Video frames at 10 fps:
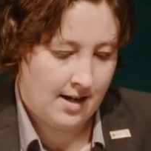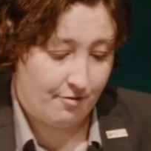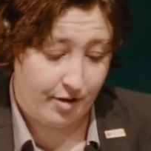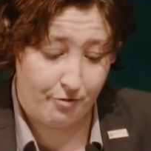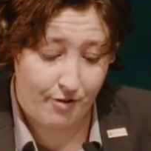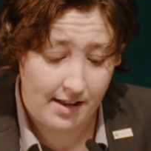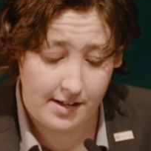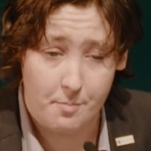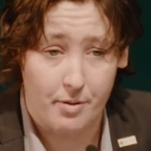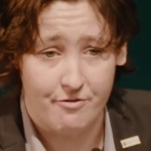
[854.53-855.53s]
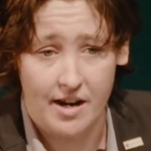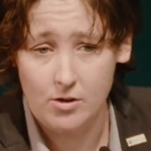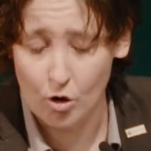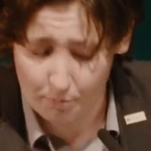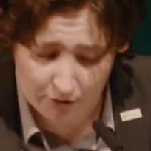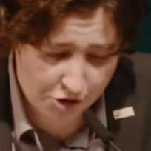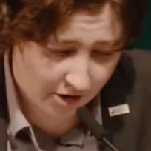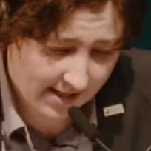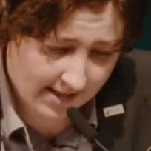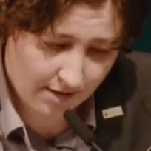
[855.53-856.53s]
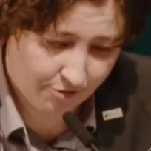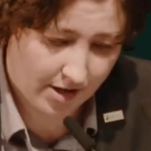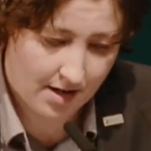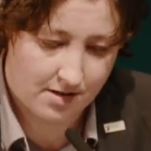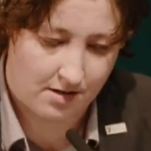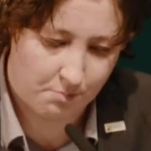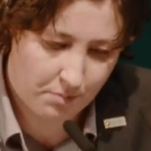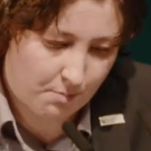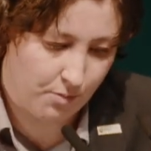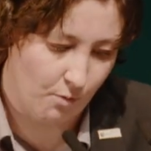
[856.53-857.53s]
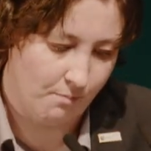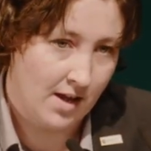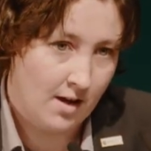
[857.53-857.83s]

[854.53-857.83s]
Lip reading: if they're failing to provide opportunity for your young people,